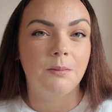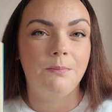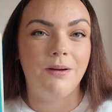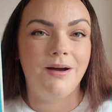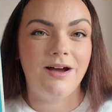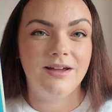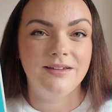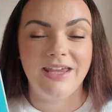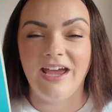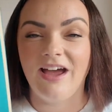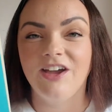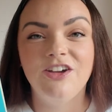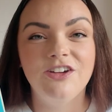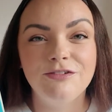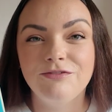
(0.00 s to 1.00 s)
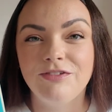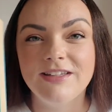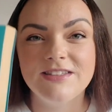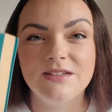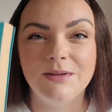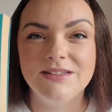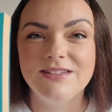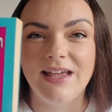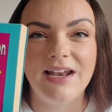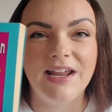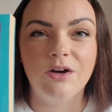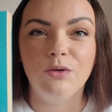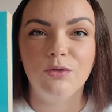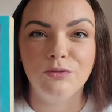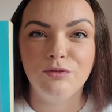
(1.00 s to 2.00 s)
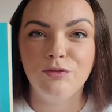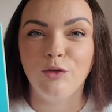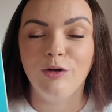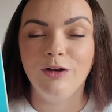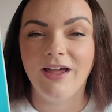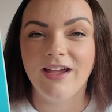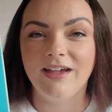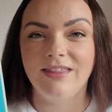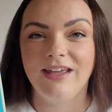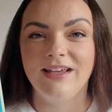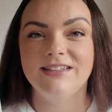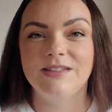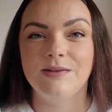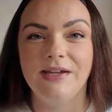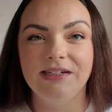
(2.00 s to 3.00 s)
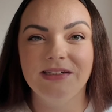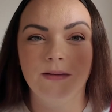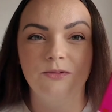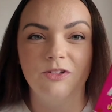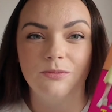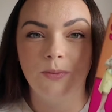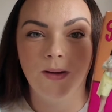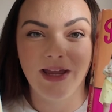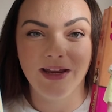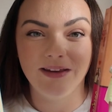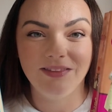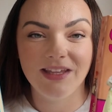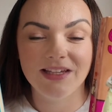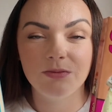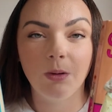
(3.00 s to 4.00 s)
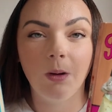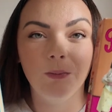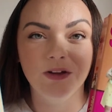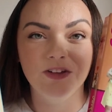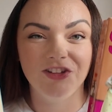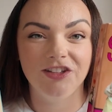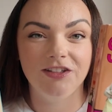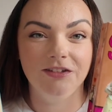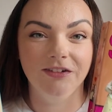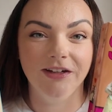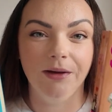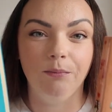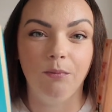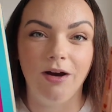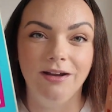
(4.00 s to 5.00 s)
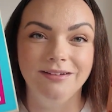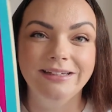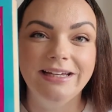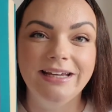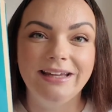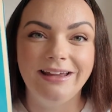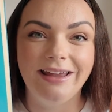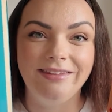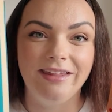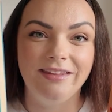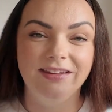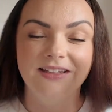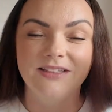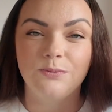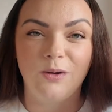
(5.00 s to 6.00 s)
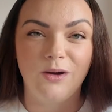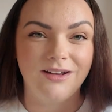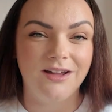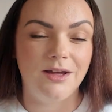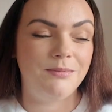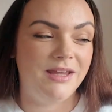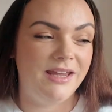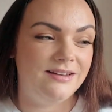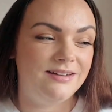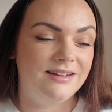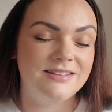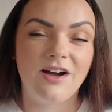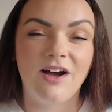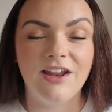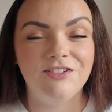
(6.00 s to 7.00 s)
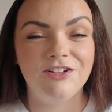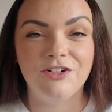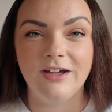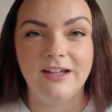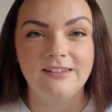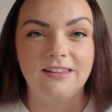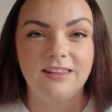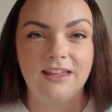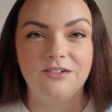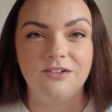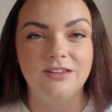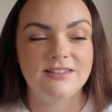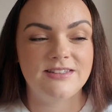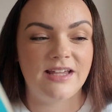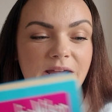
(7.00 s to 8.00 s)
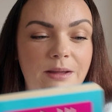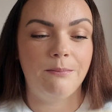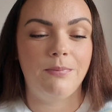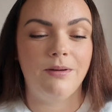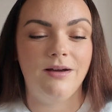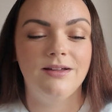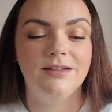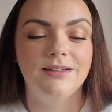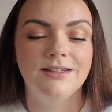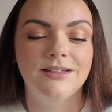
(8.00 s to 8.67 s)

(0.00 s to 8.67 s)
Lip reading: But yeah, I couldn't find someone selling all 4 like this, so I ended up just buying this one, which is 3-in-1, and then this one. I mean, it's kind of annoying that they're not the same, but